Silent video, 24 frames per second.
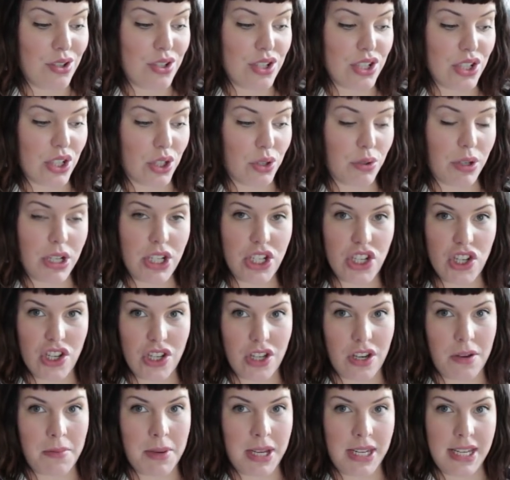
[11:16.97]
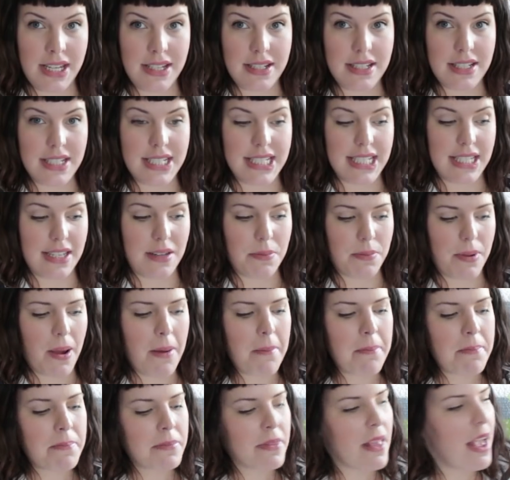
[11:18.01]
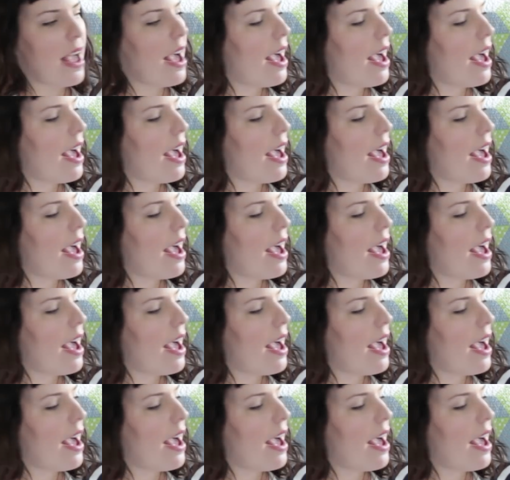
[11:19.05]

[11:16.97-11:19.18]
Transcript: start crunching on my Knit City prep.